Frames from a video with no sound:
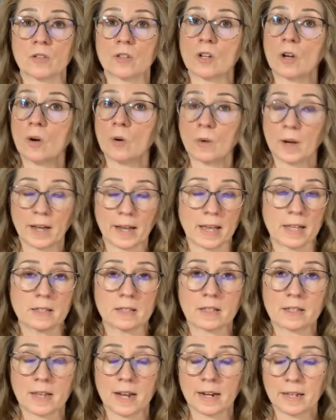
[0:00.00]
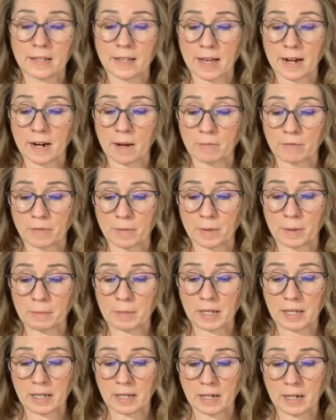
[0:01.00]
So again, setting that up from the
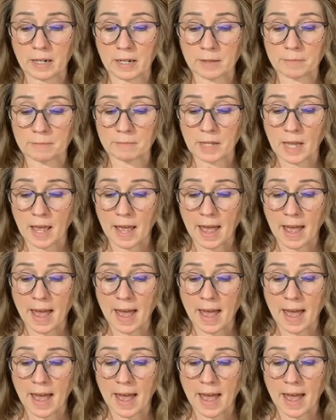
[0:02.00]
beginning,